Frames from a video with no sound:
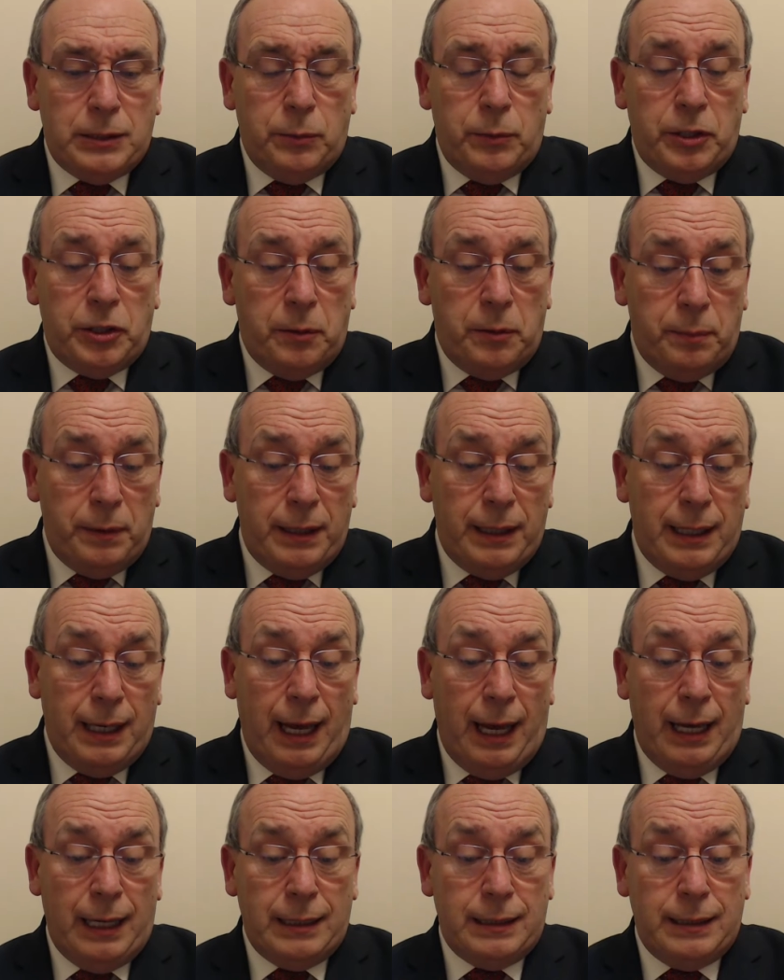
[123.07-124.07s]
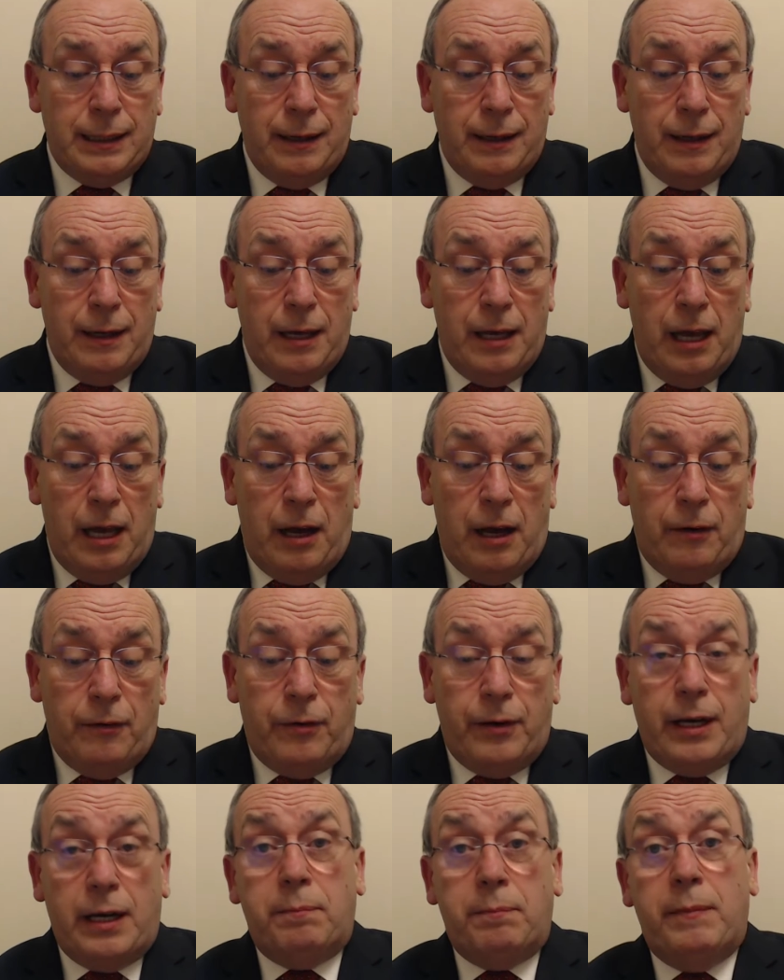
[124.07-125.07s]
we should be glad, for
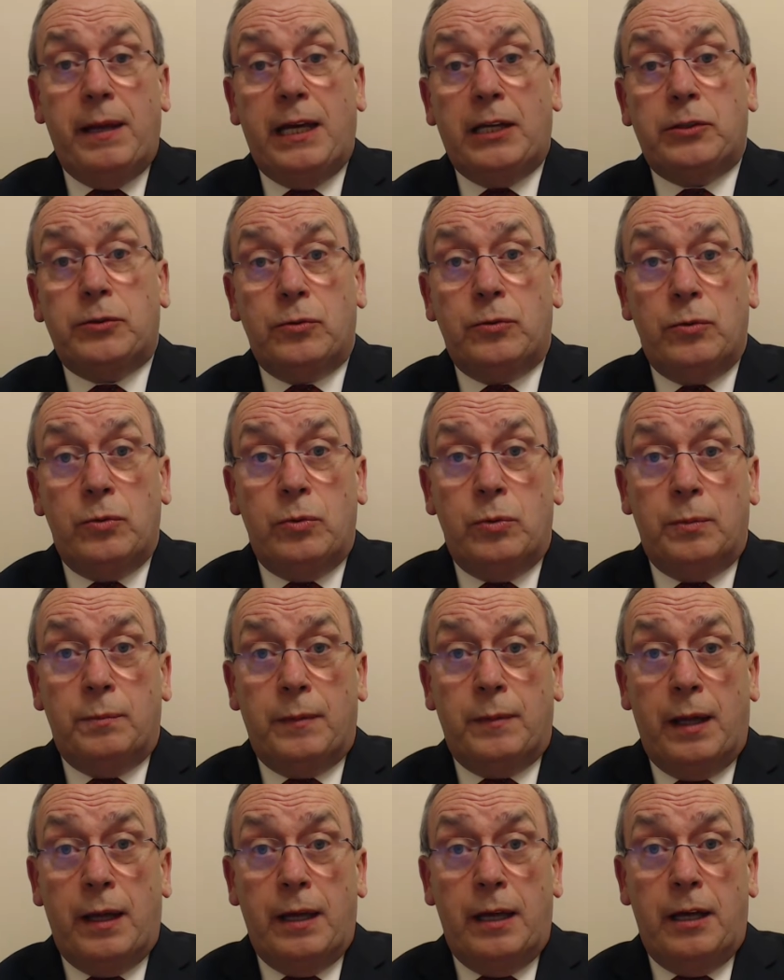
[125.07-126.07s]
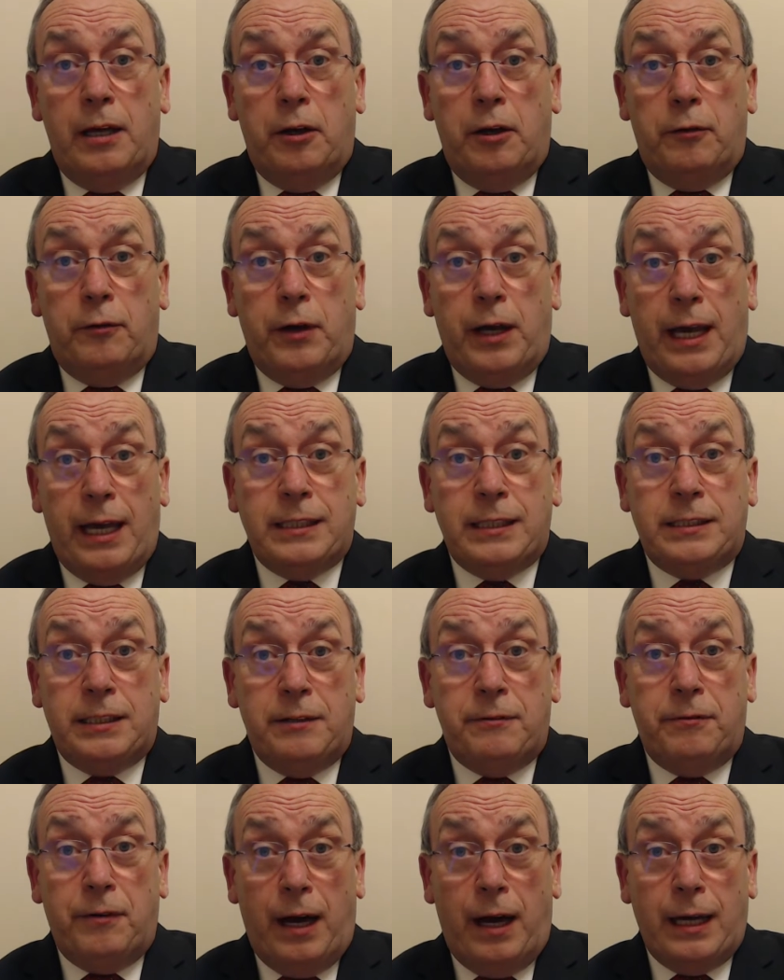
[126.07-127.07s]
it makes room for his
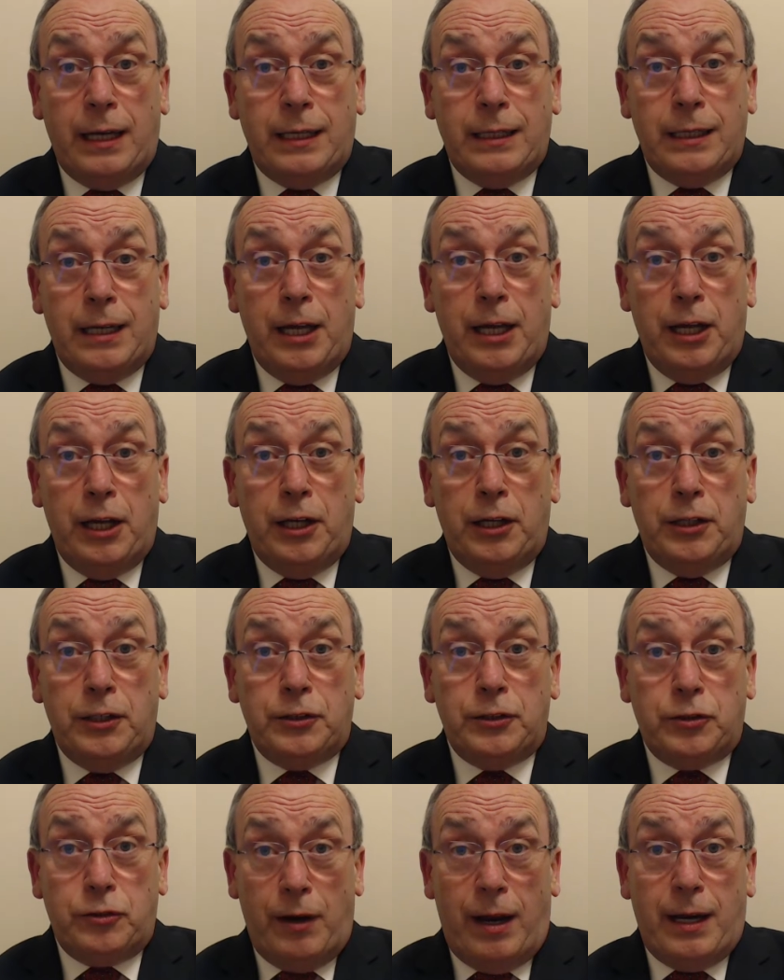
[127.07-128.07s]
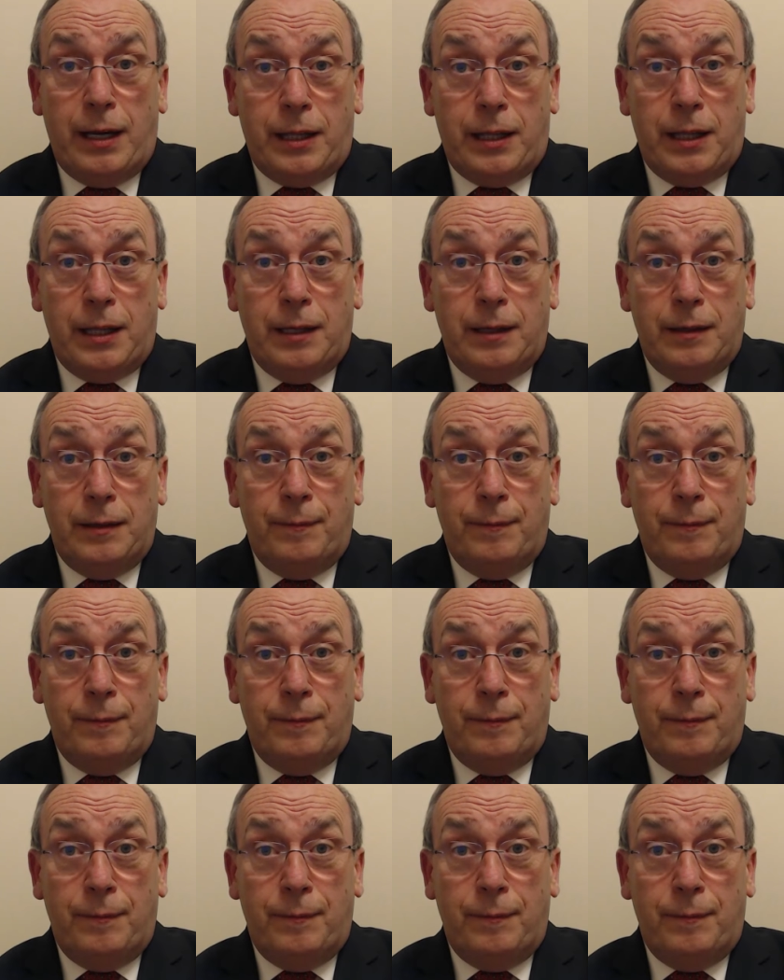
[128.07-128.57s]
divine strength.